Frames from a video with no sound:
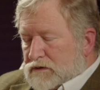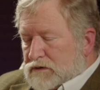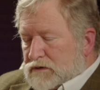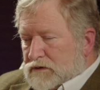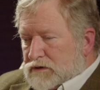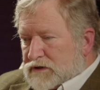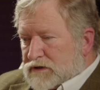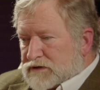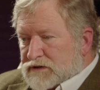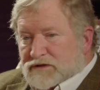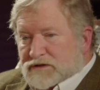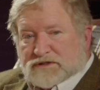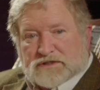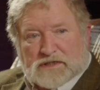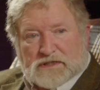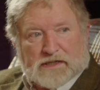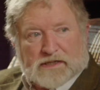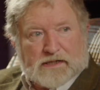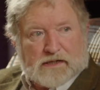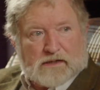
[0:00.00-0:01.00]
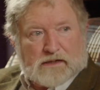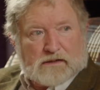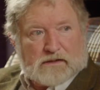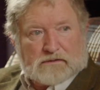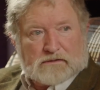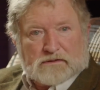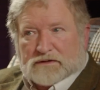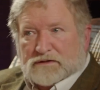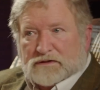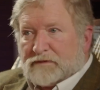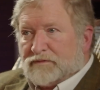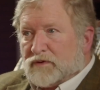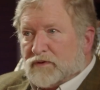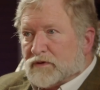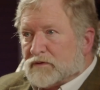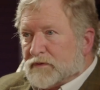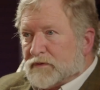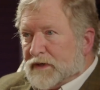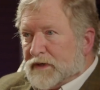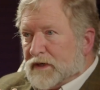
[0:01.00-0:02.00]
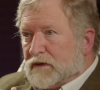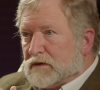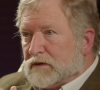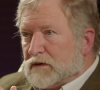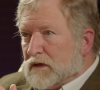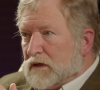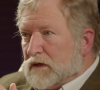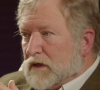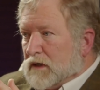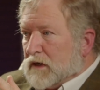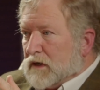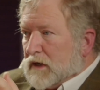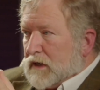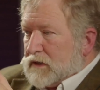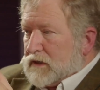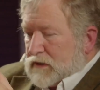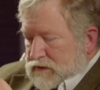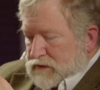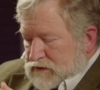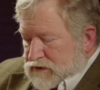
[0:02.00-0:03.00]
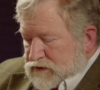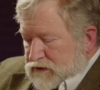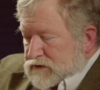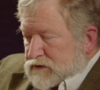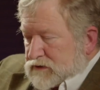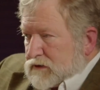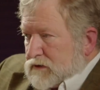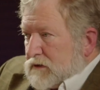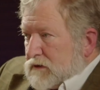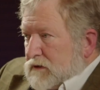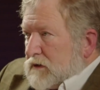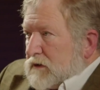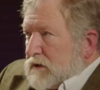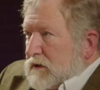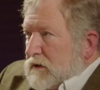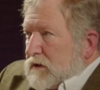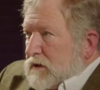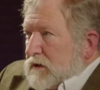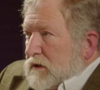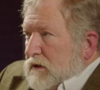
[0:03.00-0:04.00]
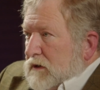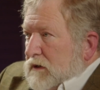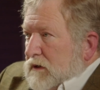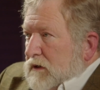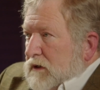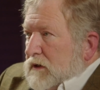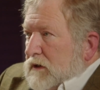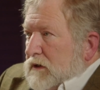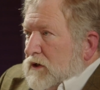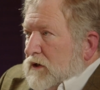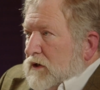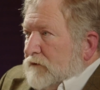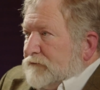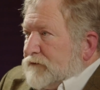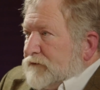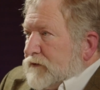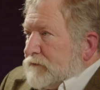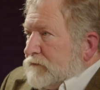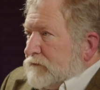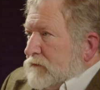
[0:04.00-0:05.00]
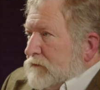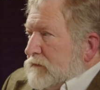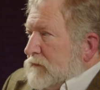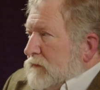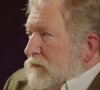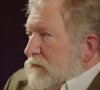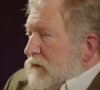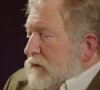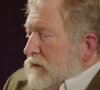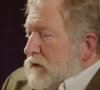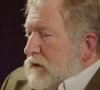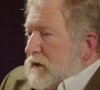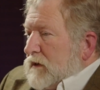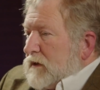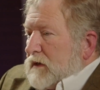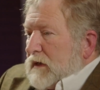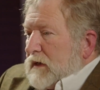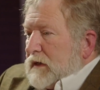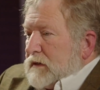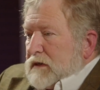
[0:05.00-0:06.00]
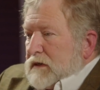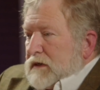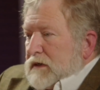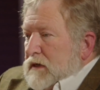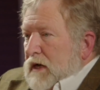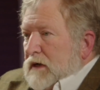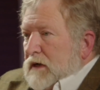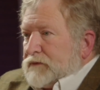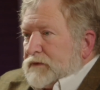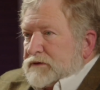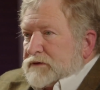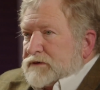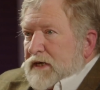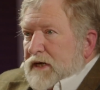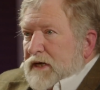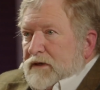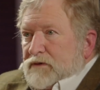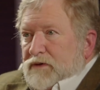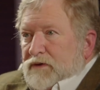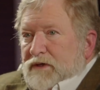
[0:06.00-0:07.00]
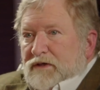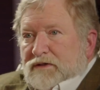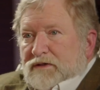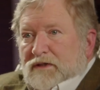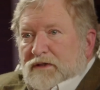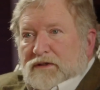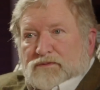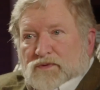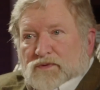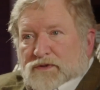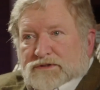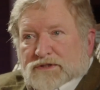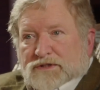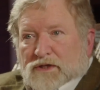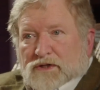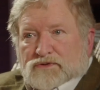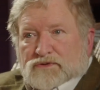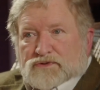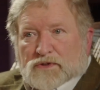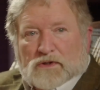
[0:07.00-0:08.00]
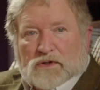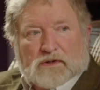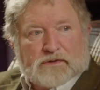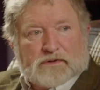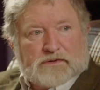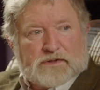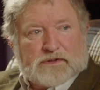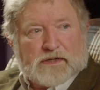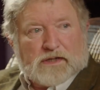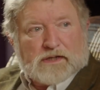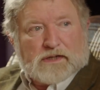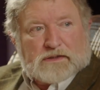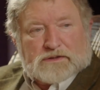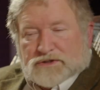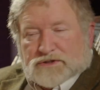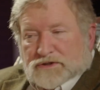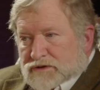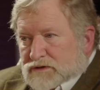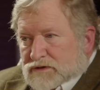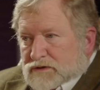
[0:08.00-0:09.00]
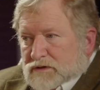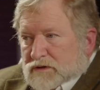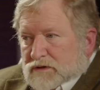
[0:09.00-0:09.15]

just a sling that they put around, and it just engulfed them. Not real tight or anything. It wasn't a controlling thing. It just,